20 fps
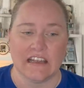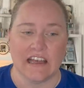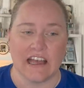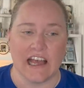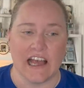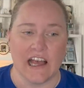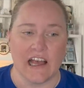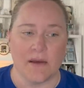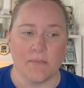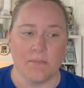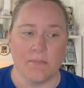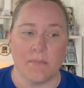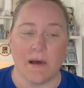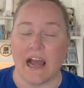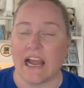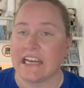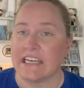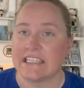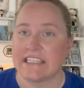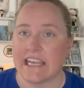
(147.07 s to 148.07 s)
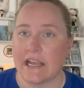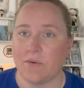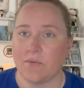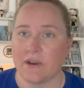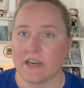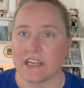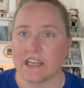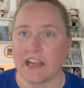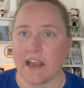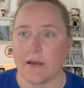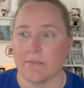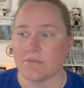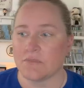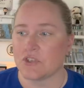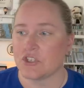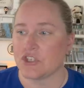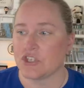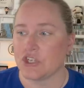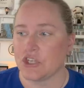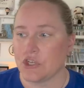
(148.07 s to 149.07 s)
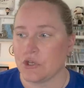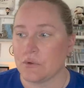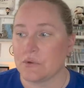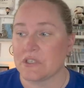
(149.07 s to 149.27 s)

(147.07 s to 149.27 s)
mindset when it comes to